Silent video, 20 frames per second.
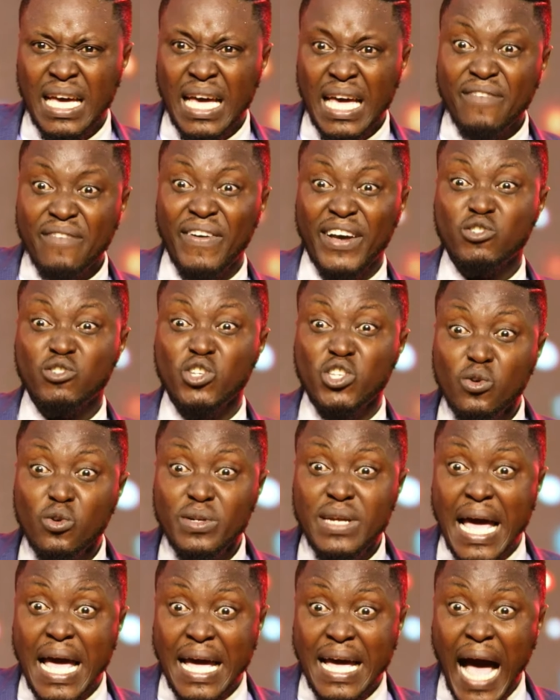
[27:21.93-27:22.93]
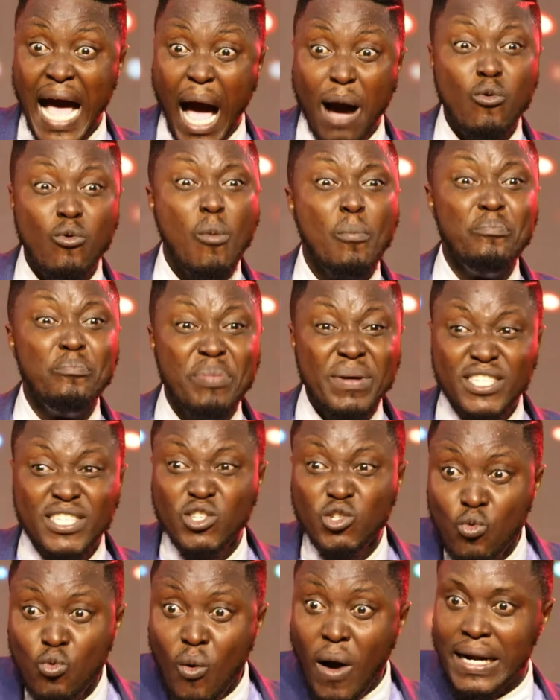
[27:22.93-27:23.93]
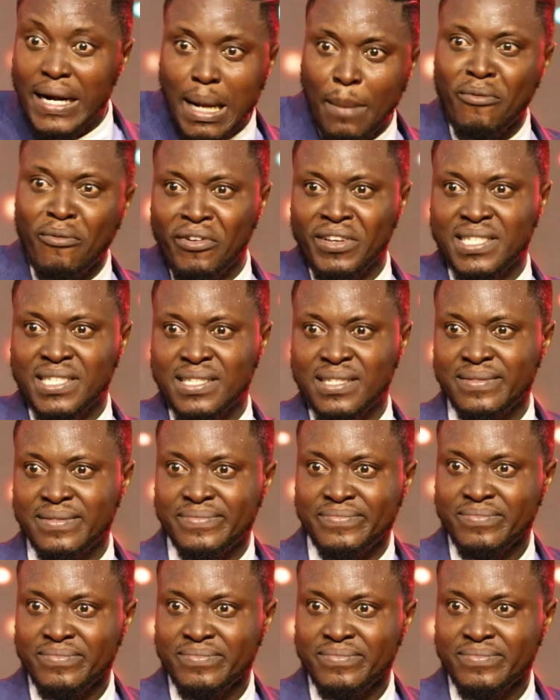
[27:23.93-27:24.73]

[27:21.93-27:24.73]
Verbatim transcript: If I should see you there, I will beat you and that prophet.